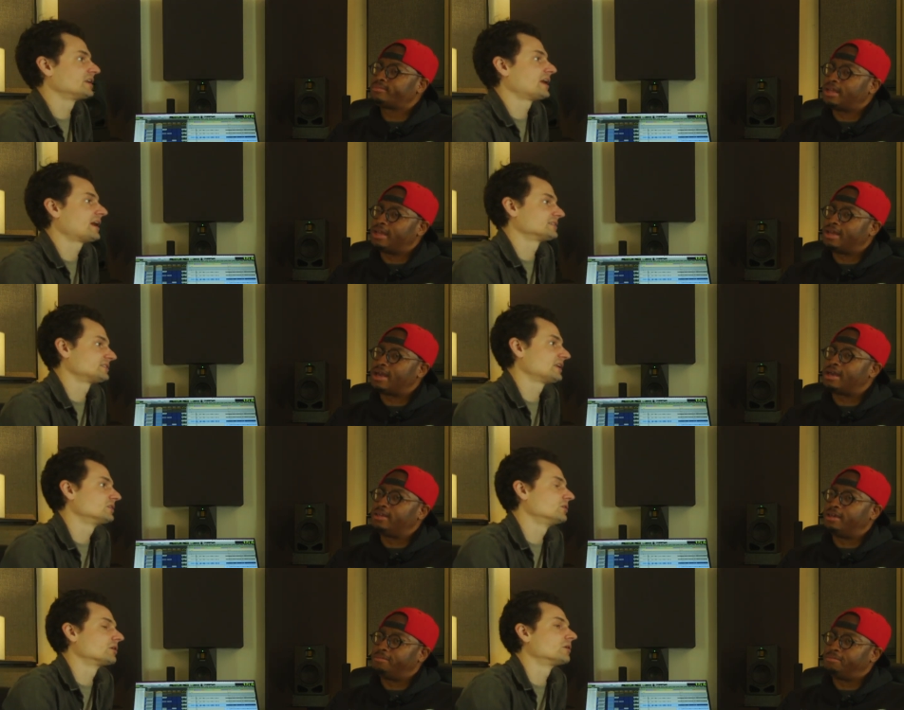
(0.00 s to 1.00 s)
Speaker 1: It has Got that it.
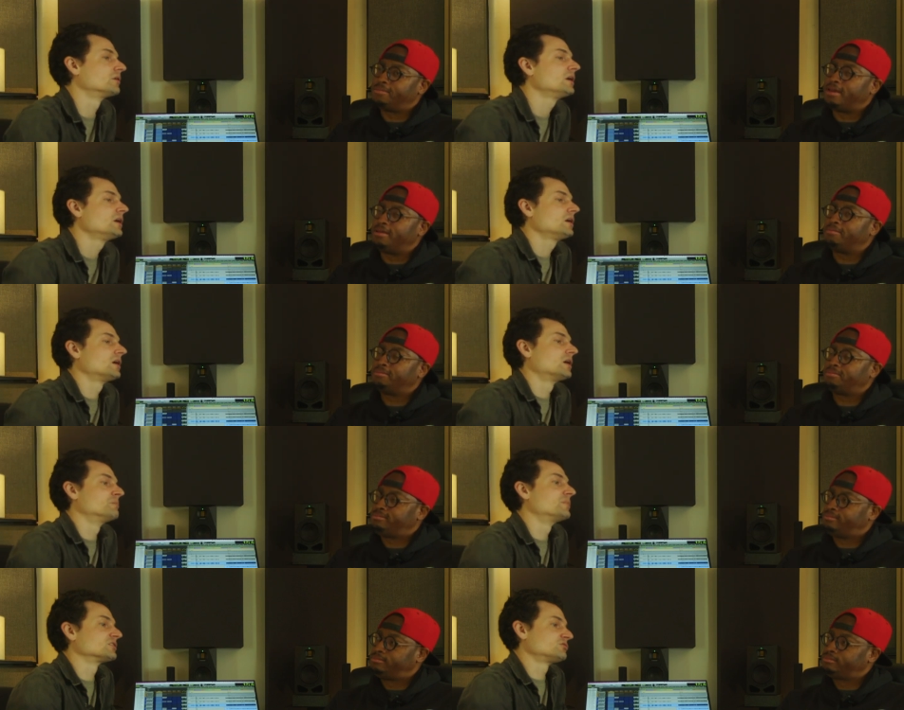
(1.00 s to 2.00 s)
logo, yep, yep. Um,
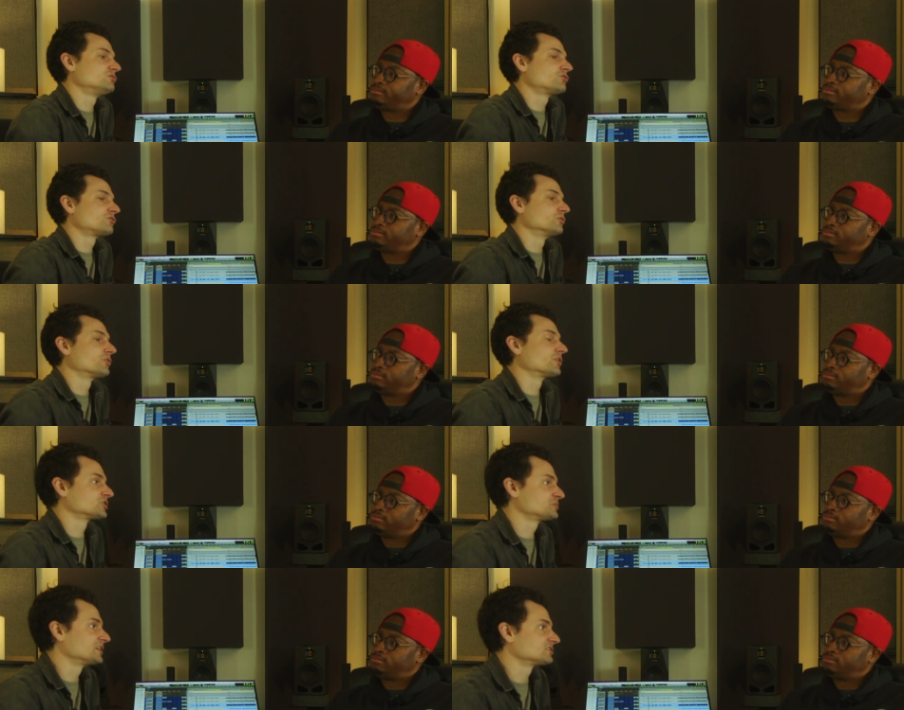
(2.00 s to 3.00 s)
but it's through their
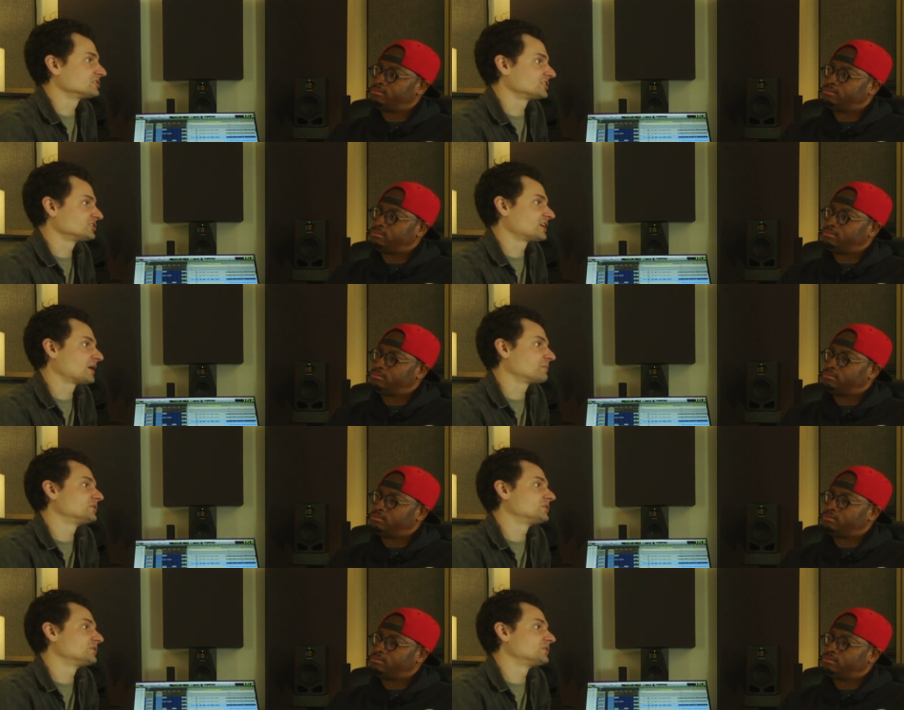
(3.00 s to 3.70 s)
spatialization app.